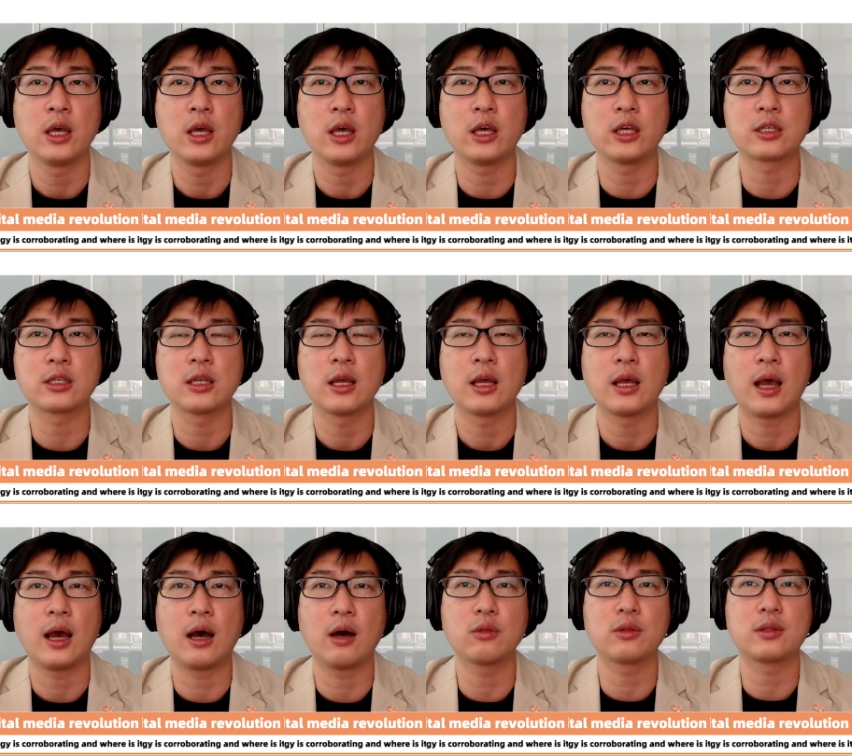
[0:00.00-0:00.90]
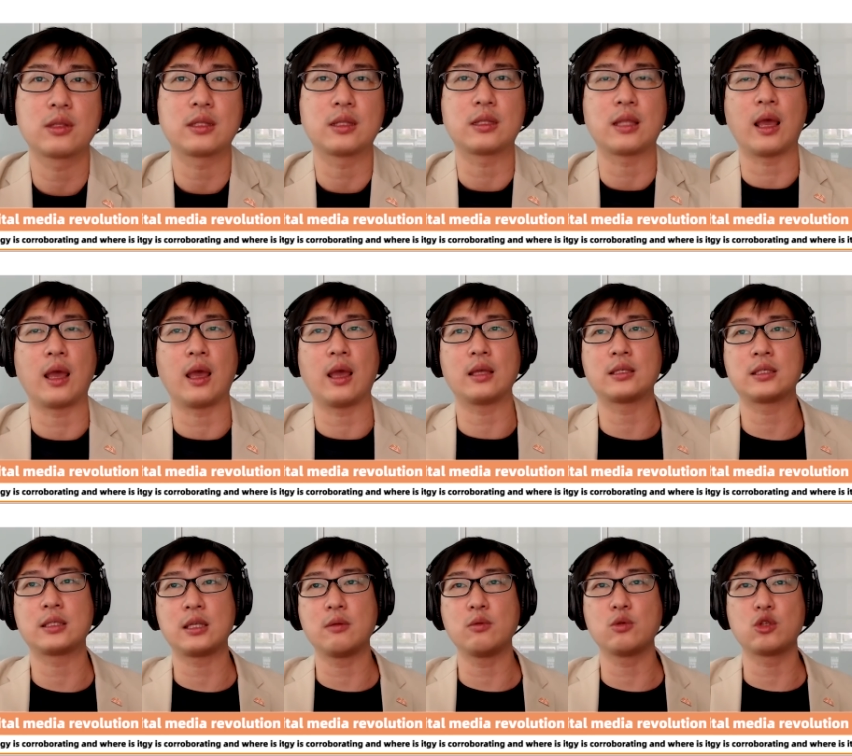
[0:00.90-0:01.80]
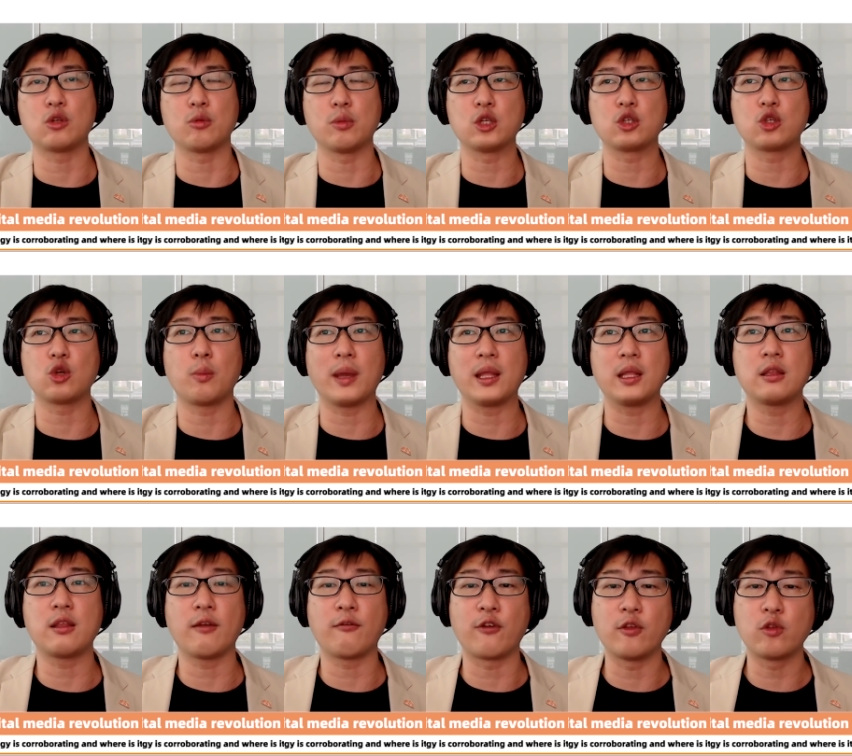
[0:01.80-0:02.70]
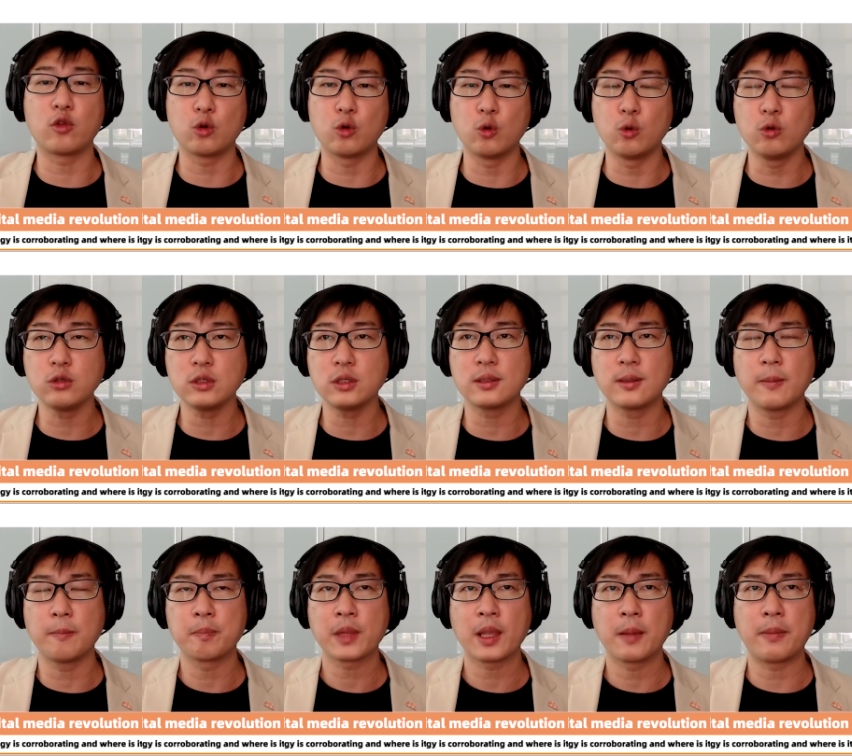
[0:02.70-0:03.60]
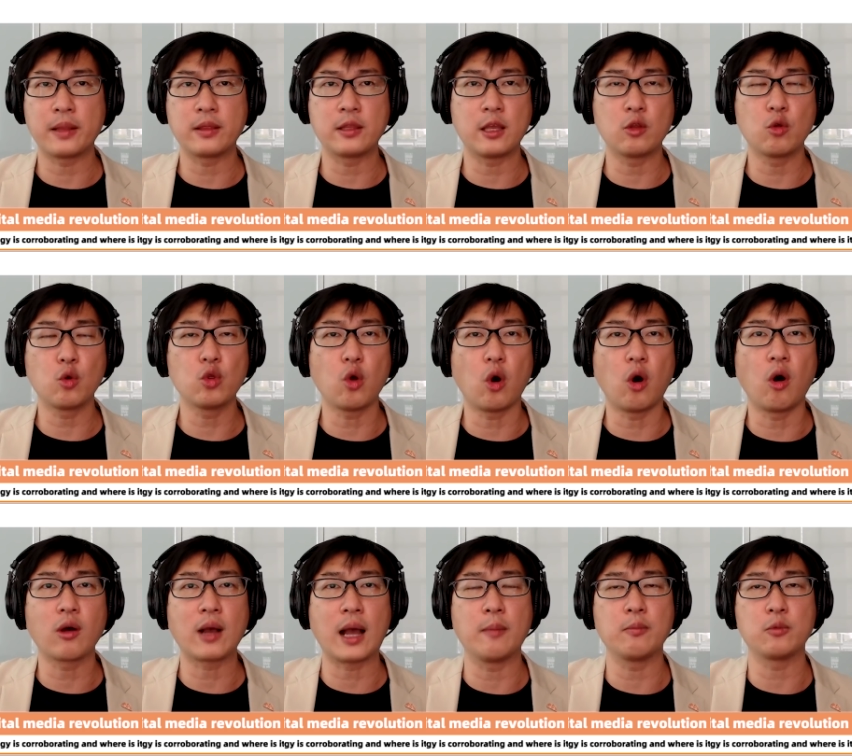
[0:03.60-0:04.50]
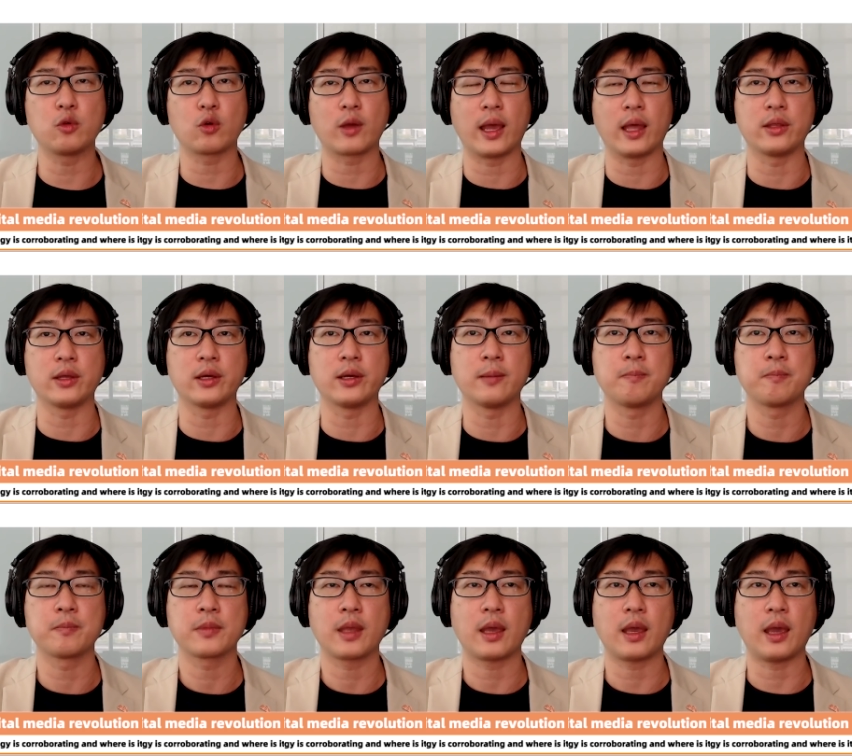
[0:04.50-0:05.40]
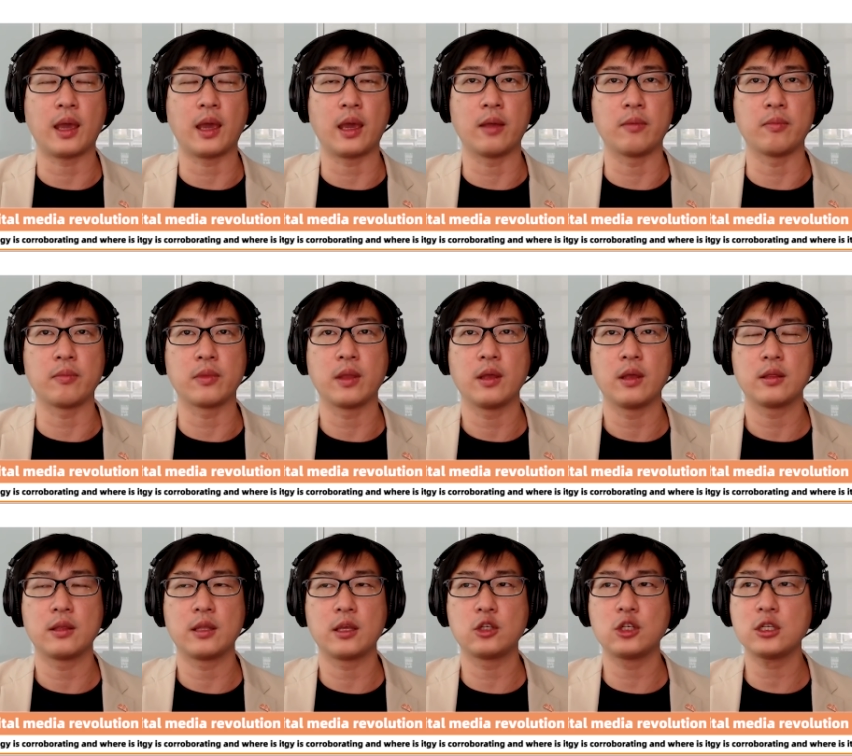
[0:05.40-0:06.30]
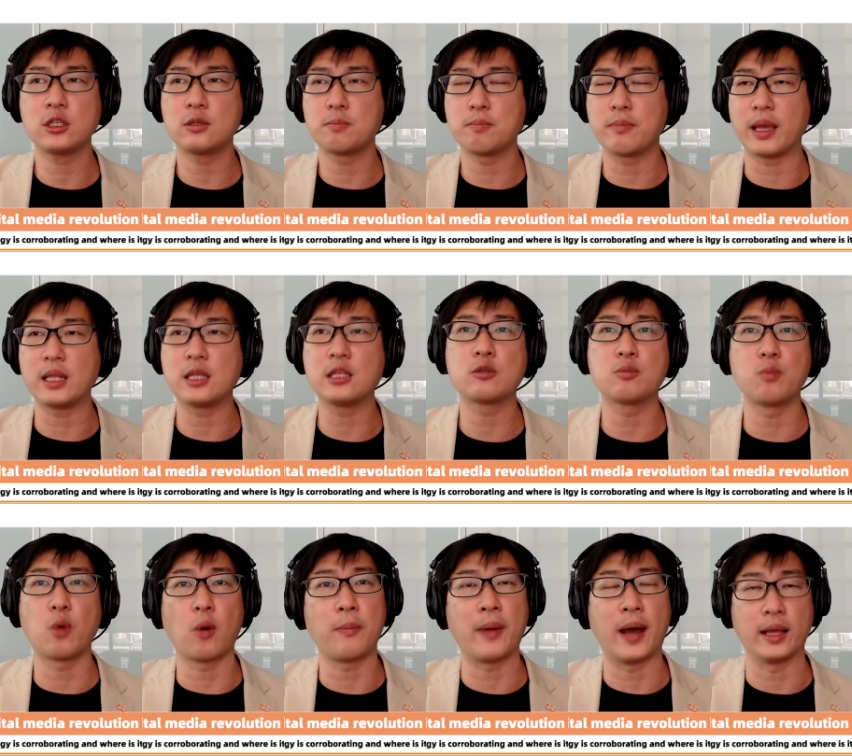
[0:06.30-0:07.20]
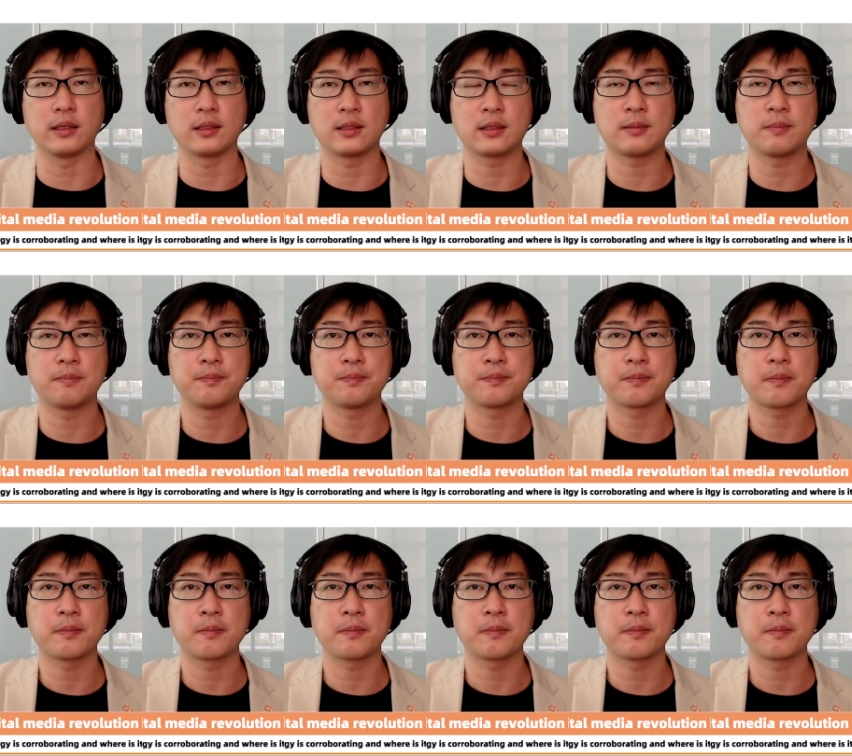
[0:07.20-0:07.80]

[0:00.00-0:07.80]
is how there seems to be so many different tools, but they don't all come together, and they're just many small parts.